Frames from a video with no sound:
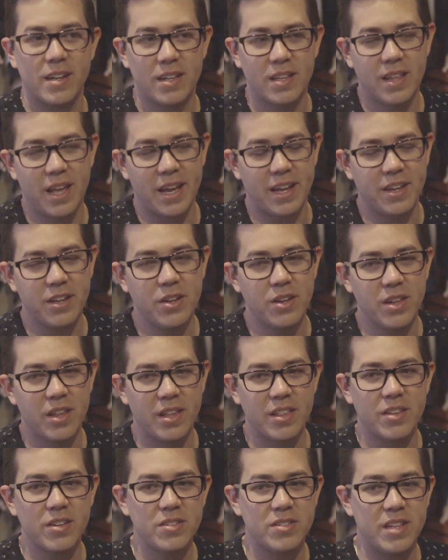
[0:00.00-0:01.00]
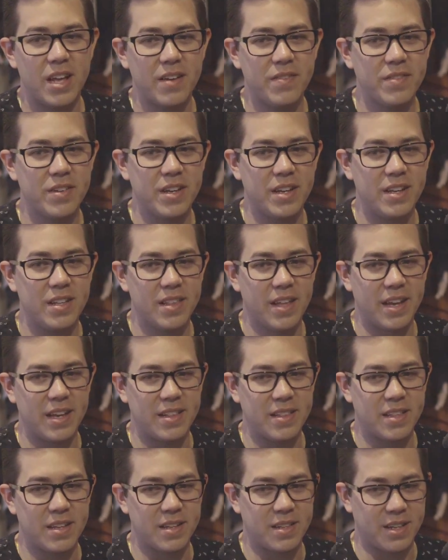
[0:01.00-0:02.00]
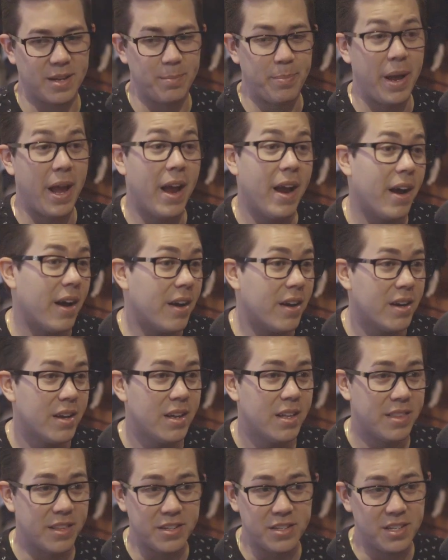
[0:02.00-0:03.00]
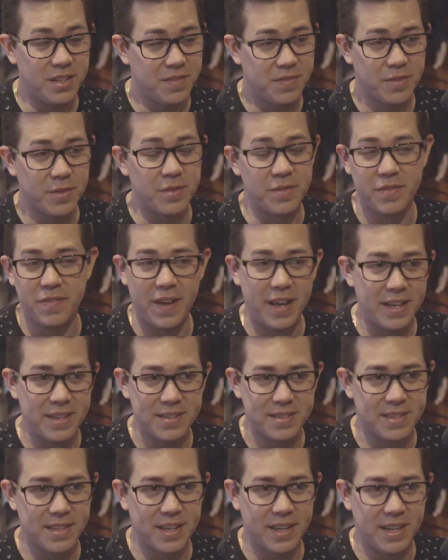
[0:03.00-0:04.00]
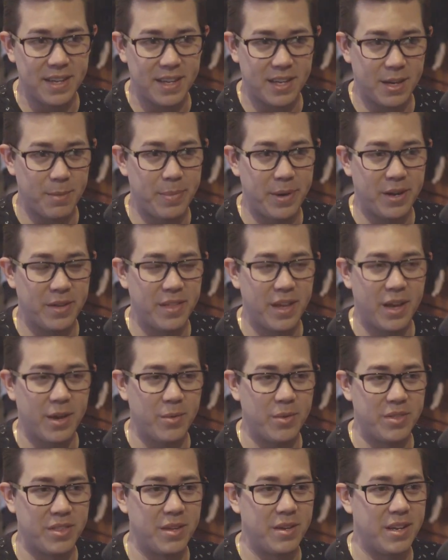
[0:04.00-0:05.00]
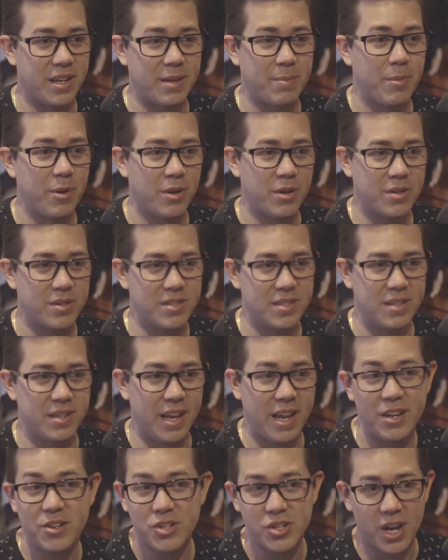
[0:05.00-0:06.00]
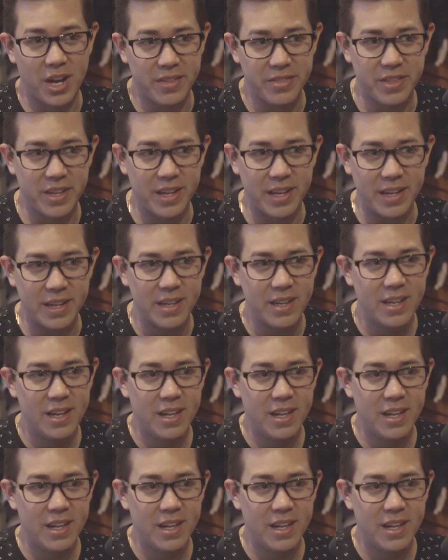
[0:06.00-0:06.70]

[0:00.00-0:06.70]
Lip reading: Like like there's definitely like to compare the Tfue and FaZe thing, compare that with the Nick Mercs and Nade Shot thing.